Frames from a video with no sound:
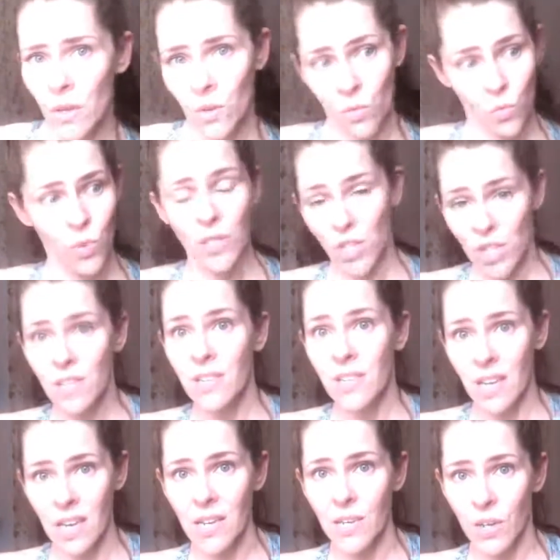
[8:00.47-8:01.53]
which is
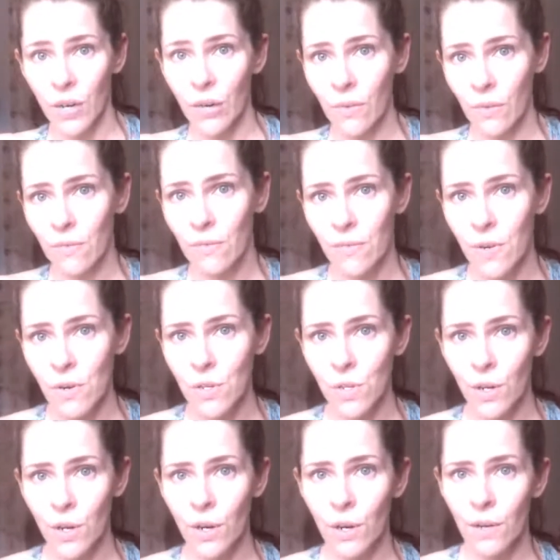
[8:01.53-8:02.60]
keto for
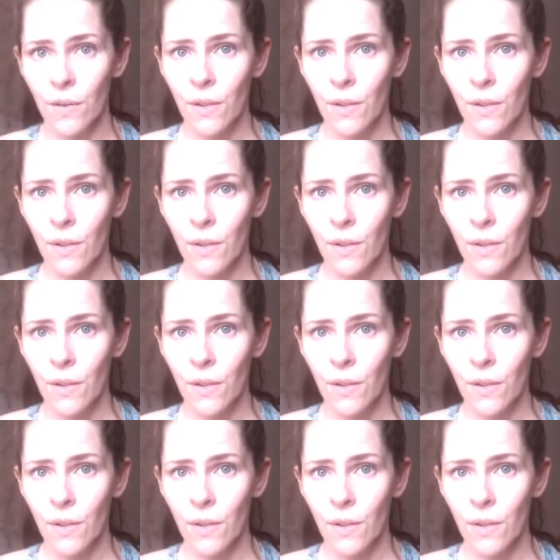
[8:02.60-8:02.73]
sure,